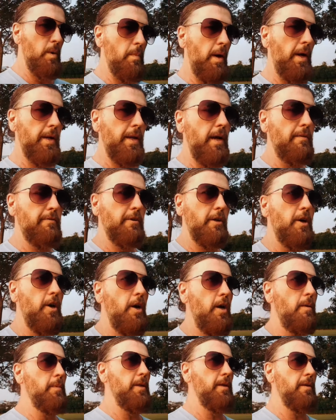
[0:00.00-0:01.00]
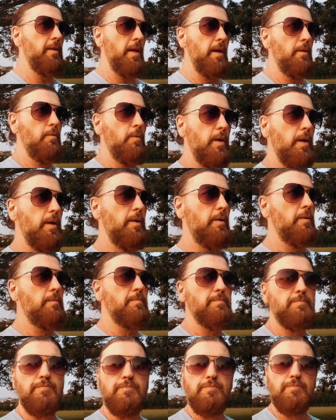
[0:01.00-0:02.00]
we might have in common and that we're
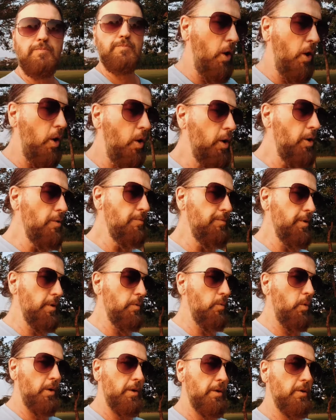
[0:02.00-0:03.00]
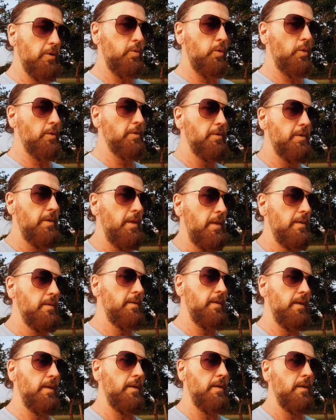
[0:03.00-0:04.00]
all hopefully working towards
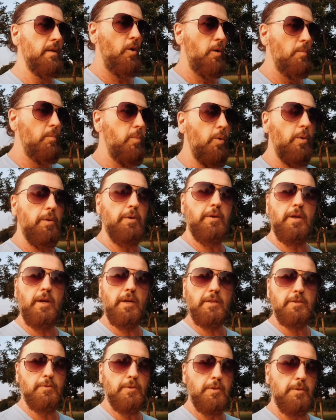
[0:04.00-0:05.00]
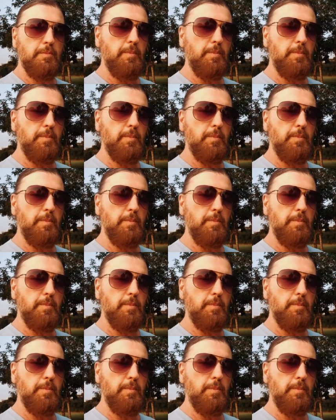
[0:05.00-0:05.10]
things that are important to us